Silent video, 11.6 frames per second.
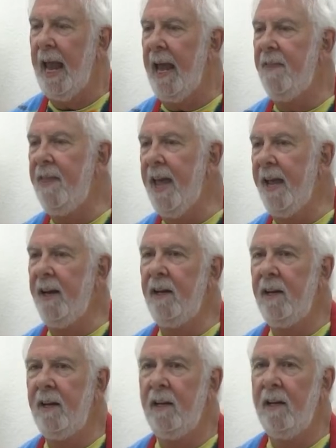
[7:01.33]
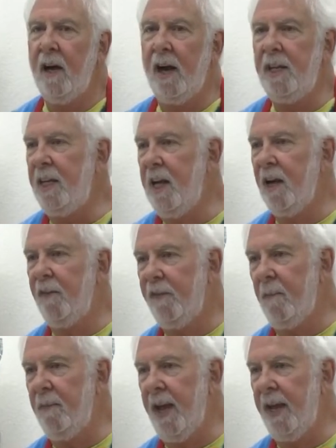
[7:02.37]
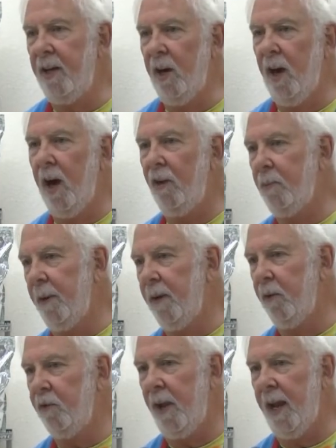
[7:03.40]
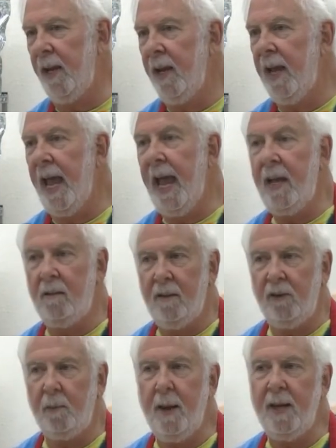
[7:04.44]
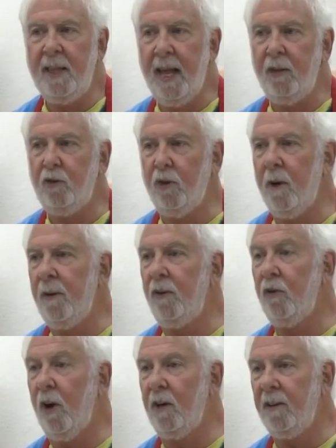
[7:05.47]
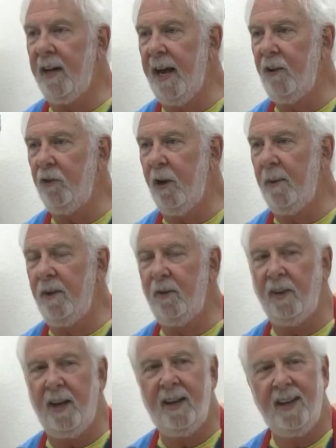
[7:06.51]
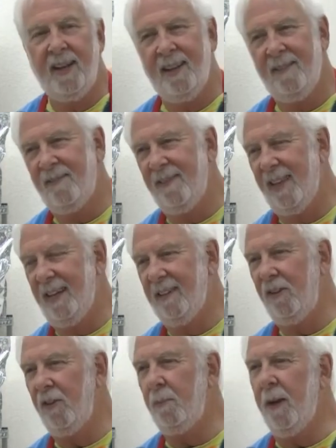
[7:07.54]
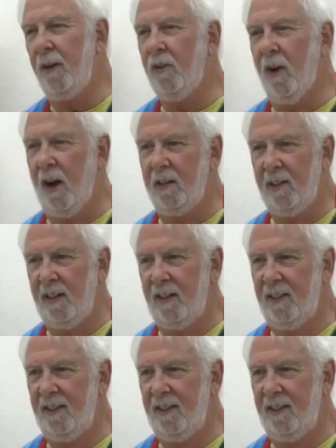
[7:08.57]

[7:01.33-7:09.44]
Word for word: And then a year from then, your husband will say, Hey, let's make that German chocolate ice cream. And you'll say, Now let's just make chocolate.